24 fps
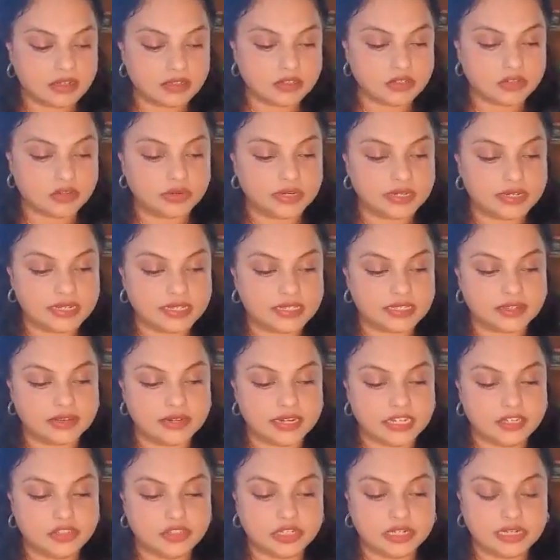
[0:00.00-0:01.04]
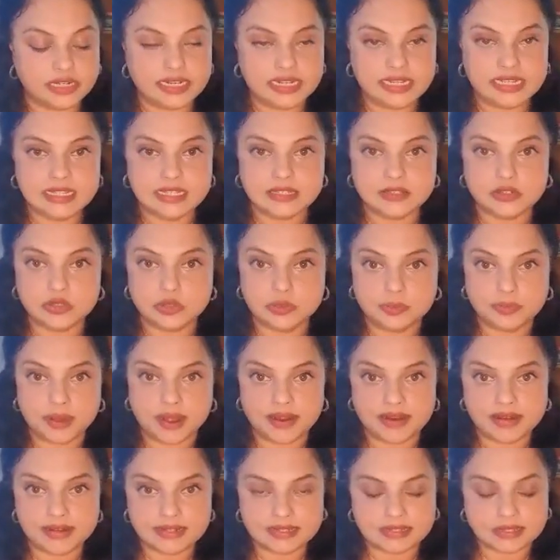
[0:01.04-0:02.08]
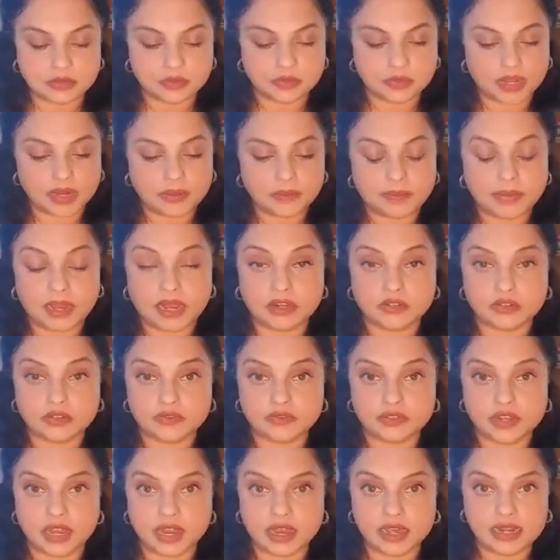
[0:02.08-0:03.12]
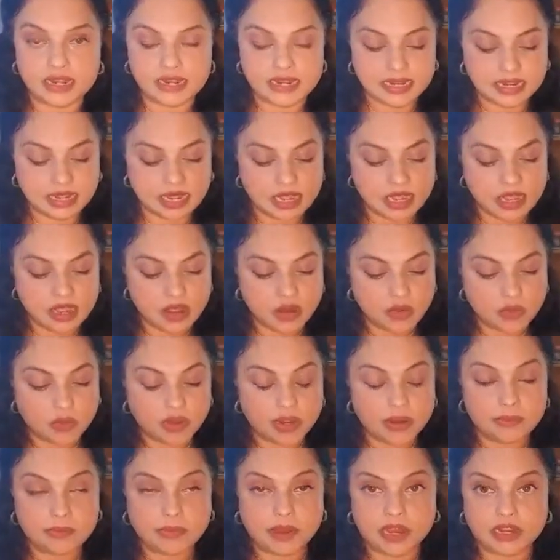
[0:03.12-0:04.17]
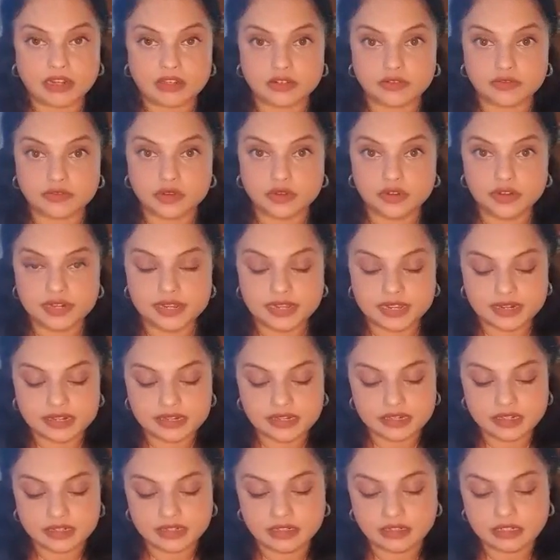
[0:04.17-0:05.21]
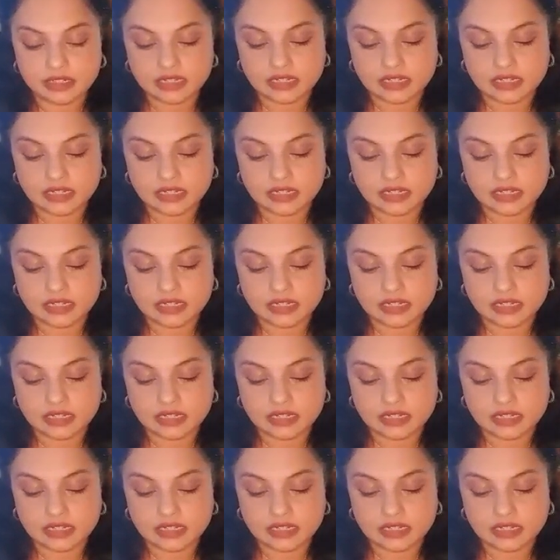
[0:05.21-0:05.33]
So it is green chilies, 2 parts, 1 part of garlic, 1 part of coriander,